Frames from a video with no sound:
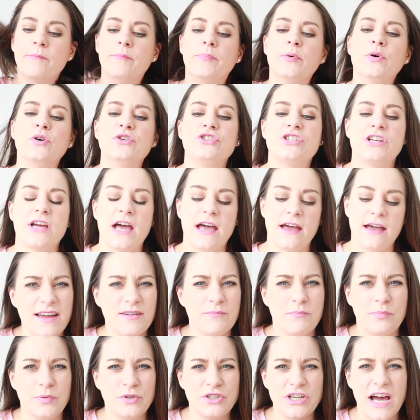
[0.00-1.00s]

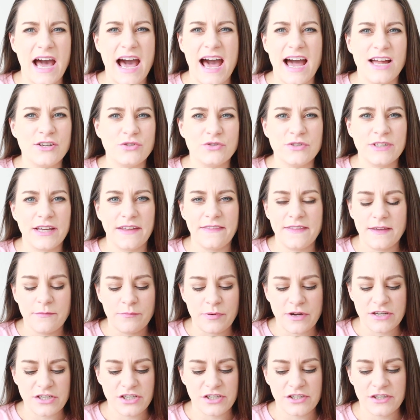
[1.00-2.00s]
But I don't get the
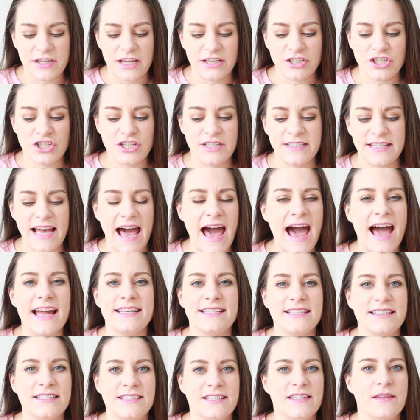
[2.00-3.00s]
impression that she's
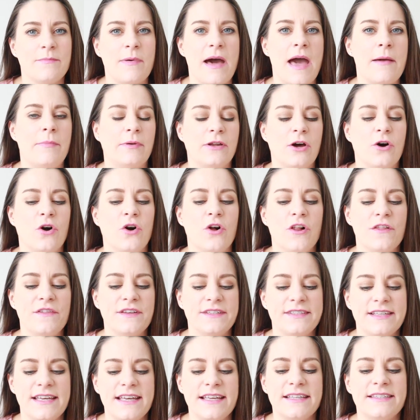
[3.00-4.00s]
adding to the Bible at all.
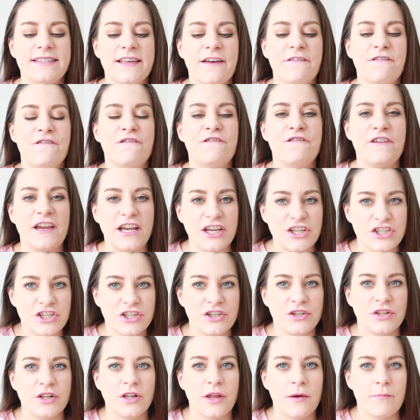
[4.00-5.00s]
This is a
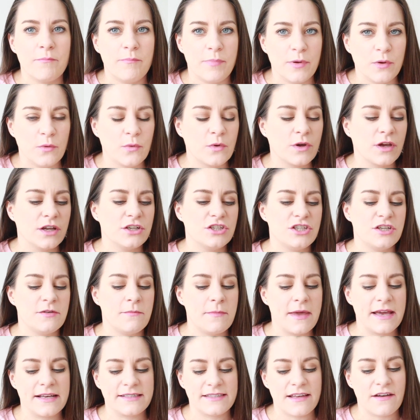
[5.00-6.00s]
fictional book, and she
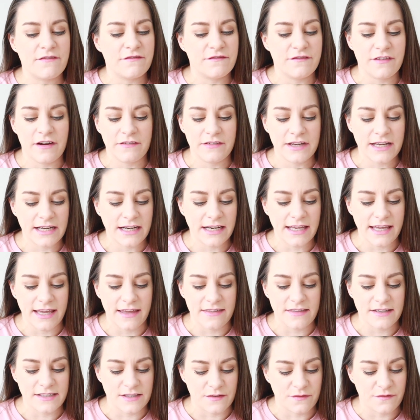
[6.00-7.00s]
makes that very
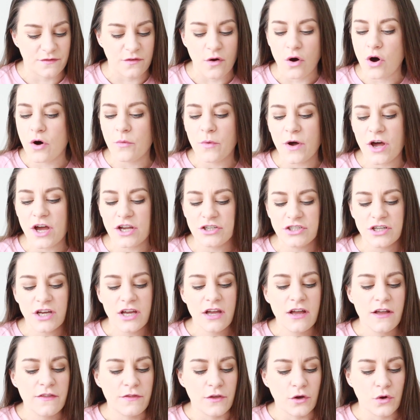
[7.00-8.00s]
clear. There's a foreword
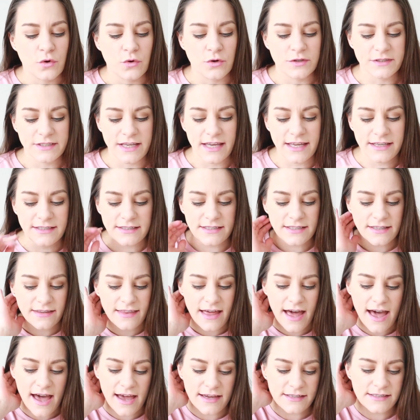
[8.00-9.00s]
that goes into
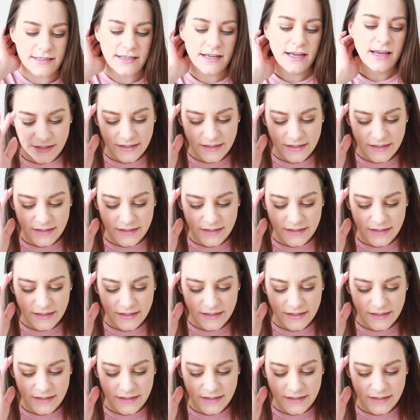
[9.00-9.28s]
that.